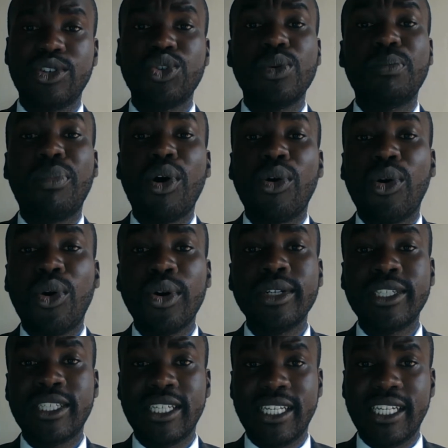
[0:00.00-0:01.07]
to poke
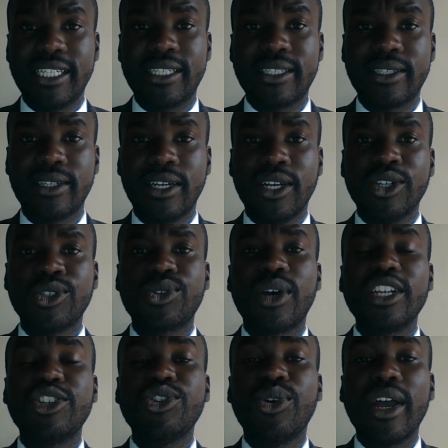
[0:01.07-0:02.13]
holes in it, so
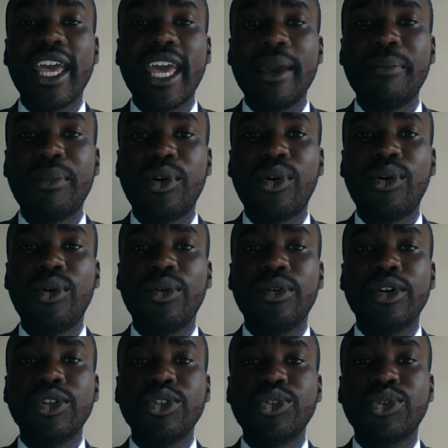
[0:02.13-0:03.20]
that you're able
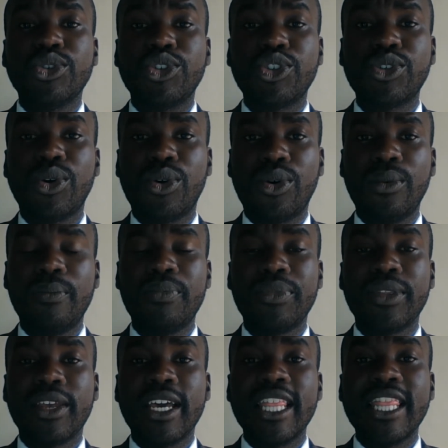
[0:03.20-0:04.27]
to show
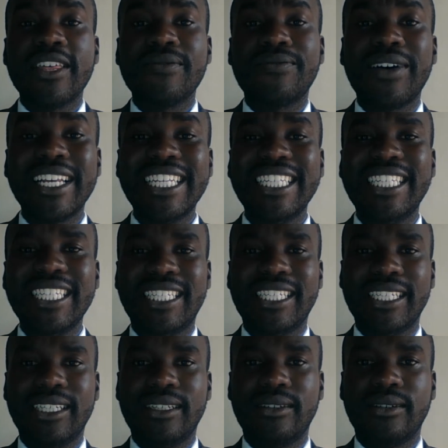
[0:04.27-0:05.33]
the
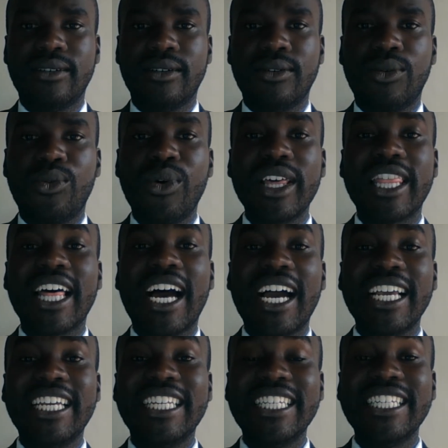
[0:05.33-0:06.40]
validity, whether
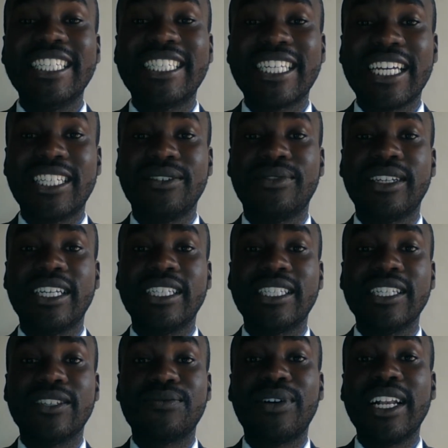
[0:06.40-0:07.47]
indeed such evidence
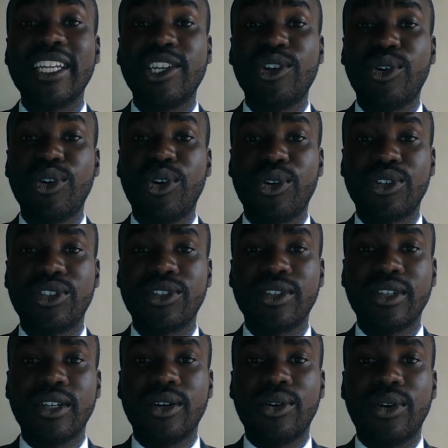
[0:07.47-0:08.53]
is valid or not.
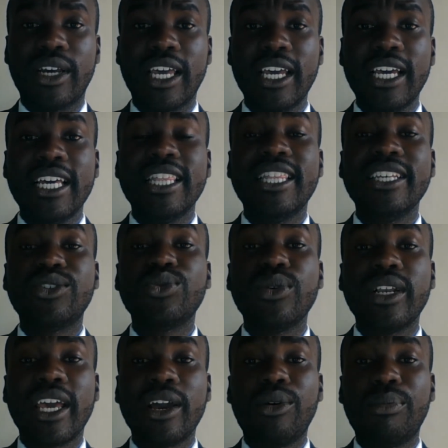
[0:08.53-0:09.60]
Okay, this
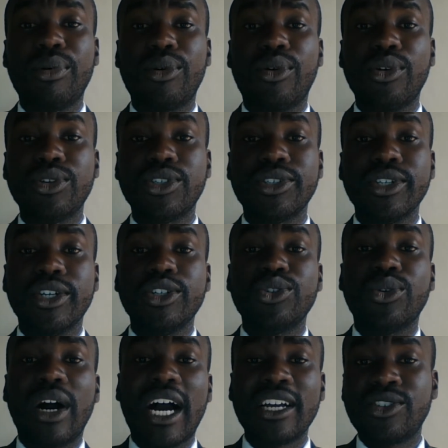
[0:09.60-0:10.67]
will help court
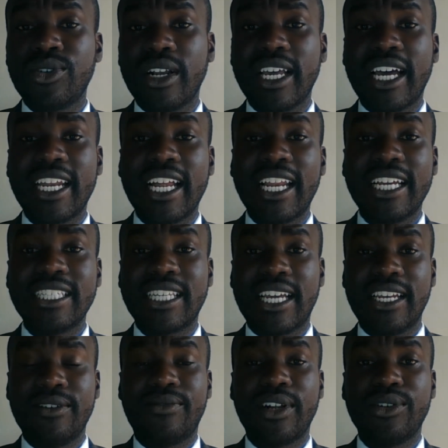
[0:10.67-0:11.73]
to actually analyze
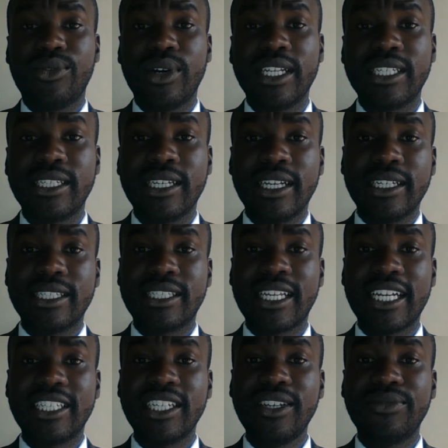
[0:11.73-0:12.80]
and evaluate
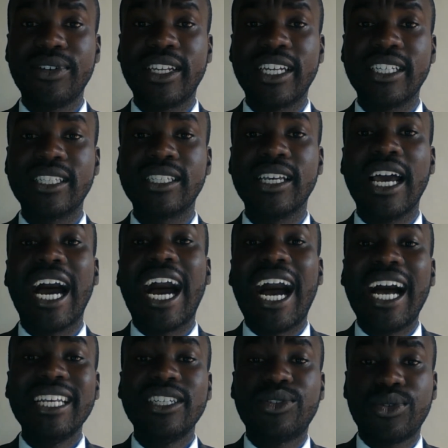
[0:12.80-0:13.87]
such evidence,
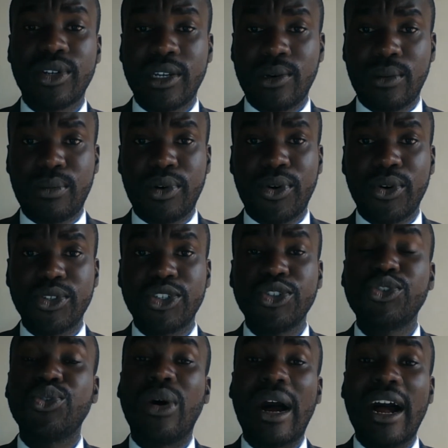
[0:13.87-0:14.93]
and it will help court
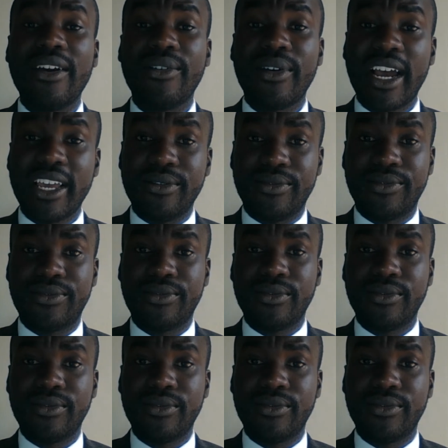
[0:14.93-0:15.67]
to arrive